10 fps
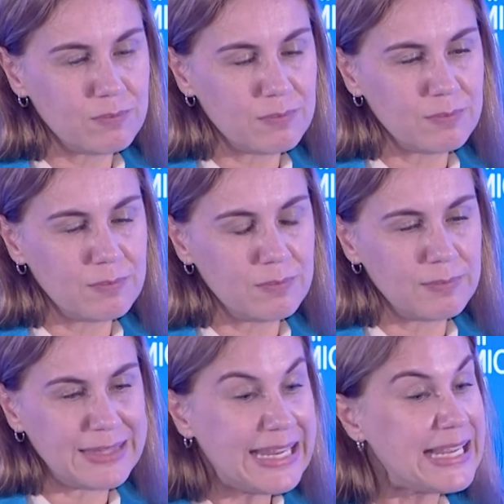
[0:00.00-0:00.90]

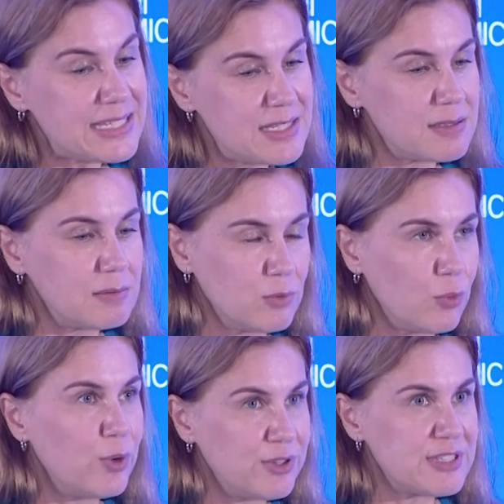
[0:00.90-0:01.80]
needs,
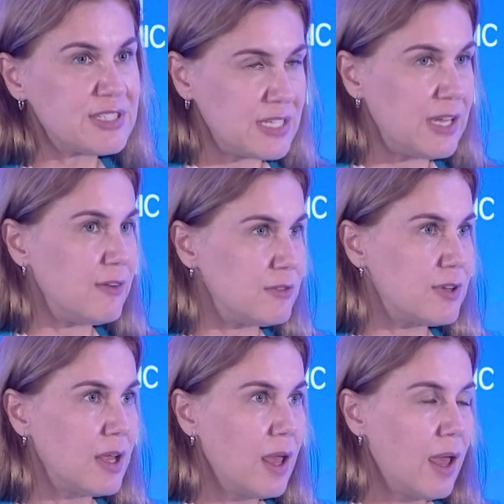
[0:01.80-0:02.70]
we
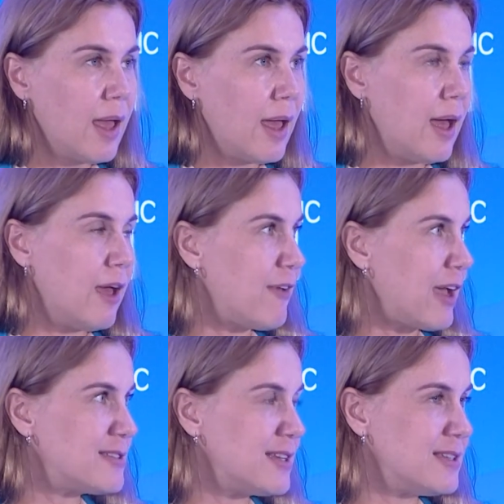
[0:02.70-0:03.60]
received
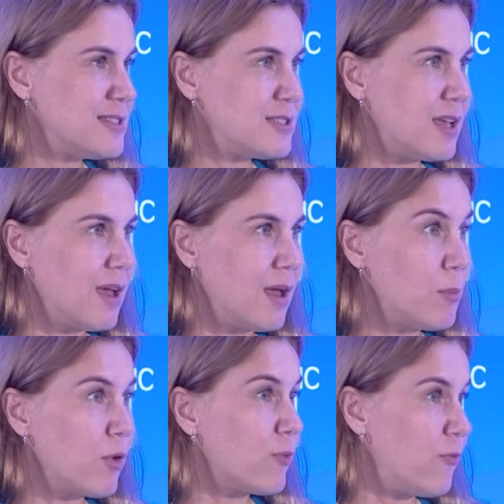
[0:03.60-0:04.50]
vaccines
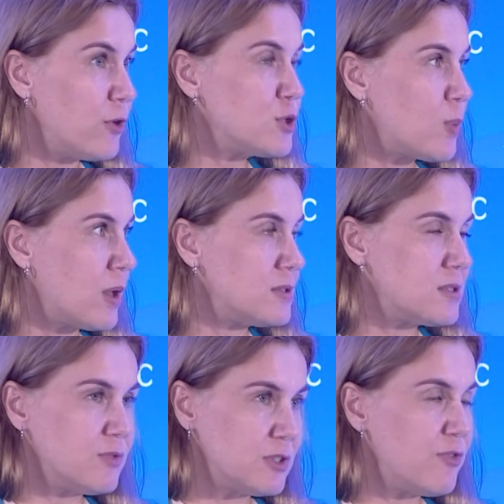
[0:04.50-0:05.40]
among the first
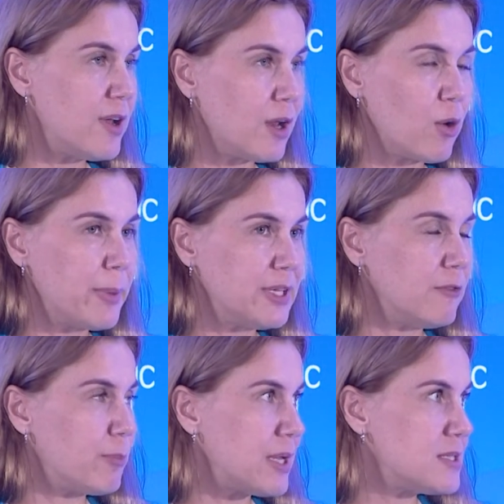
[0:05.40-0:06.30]
ones with very
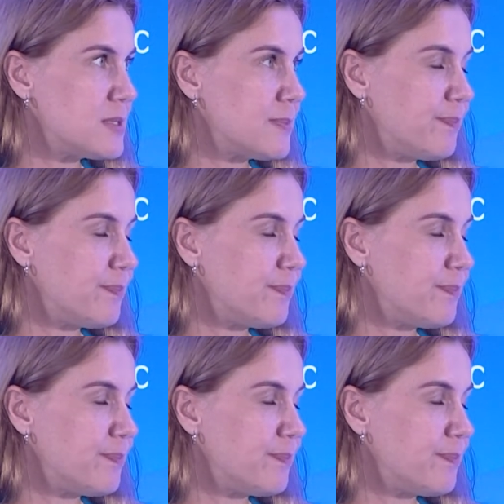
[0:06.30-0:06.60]
competitive prices.